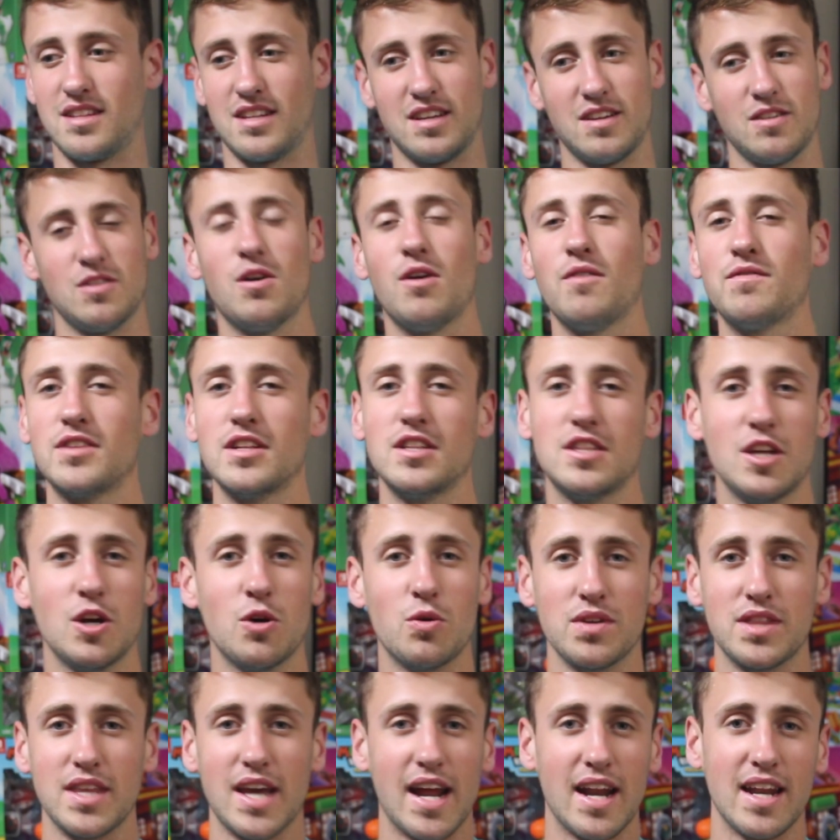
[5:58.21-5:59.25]
you don't have to
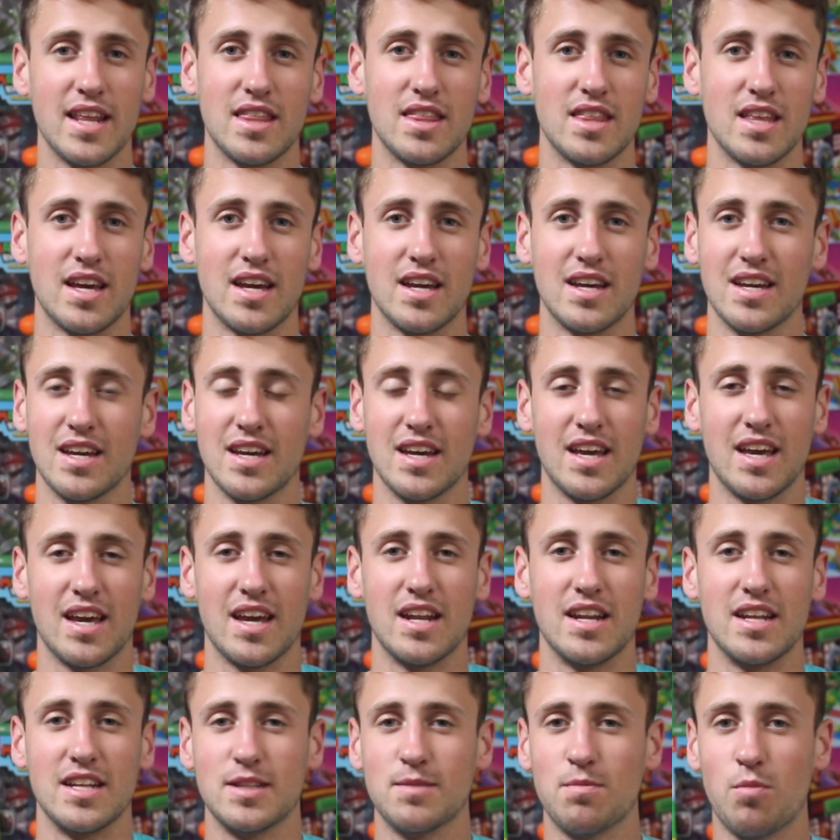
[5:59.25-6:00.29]
deal with anything,
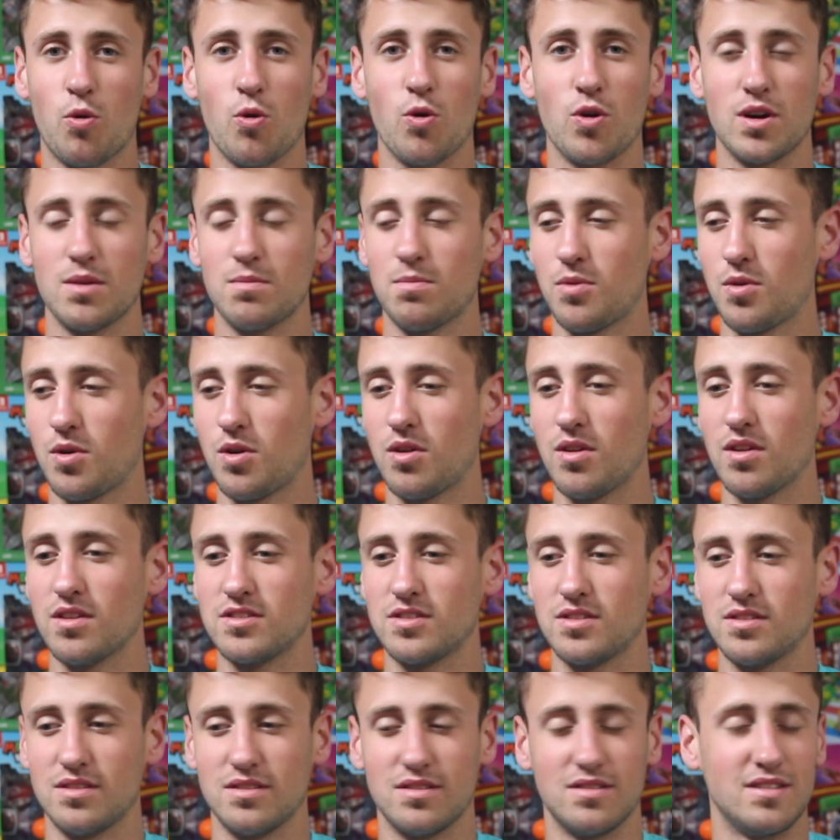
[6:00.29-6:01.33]
and it's
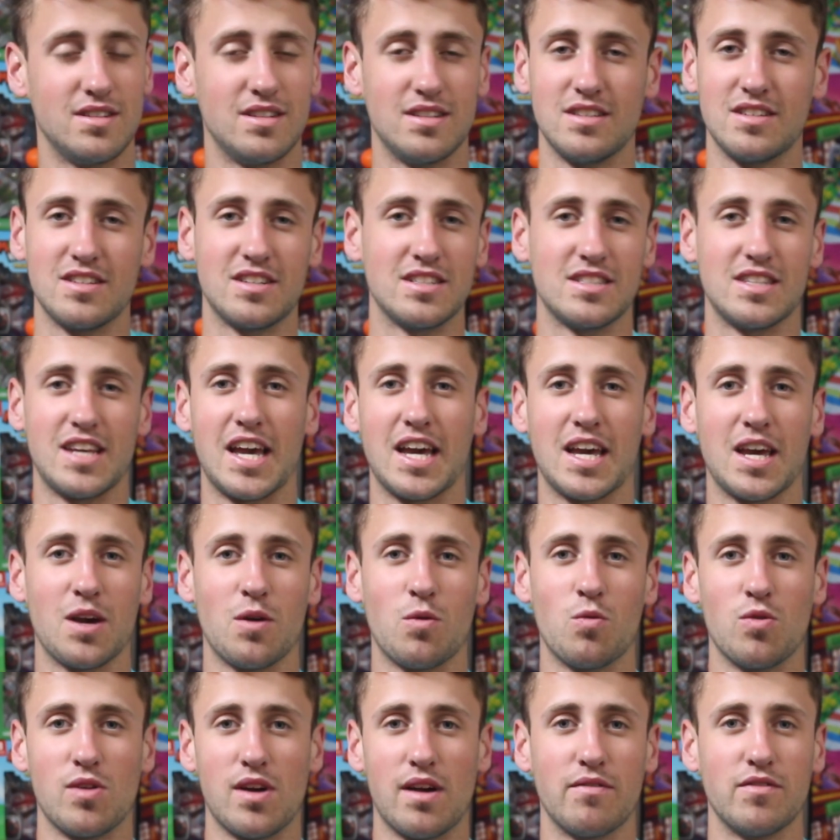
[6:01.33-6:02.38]
portable, and you can take
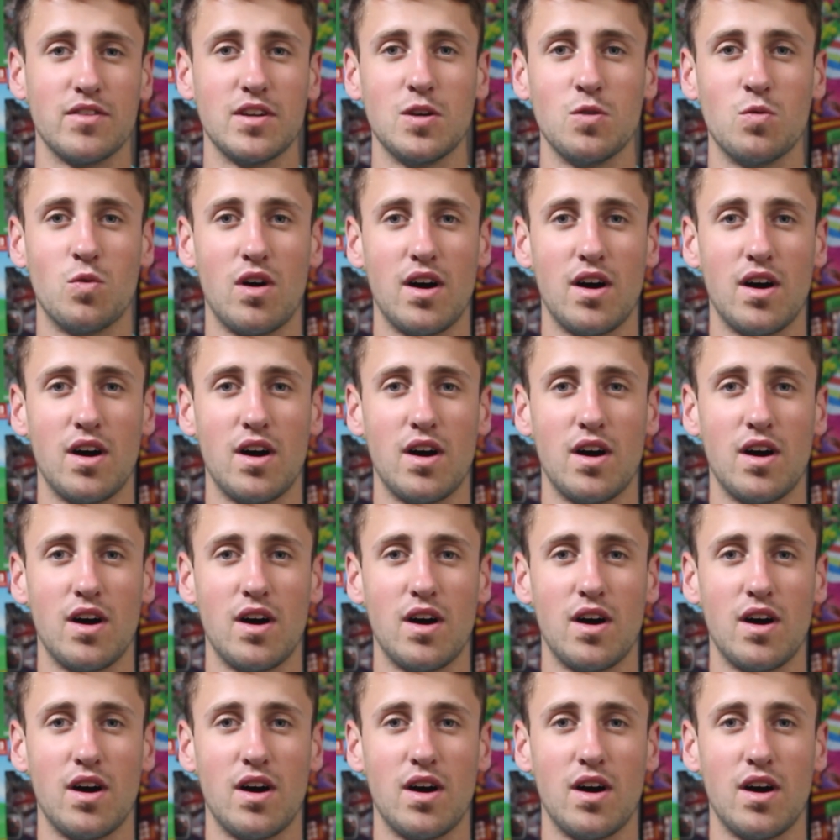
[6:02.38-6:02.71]
it wherever you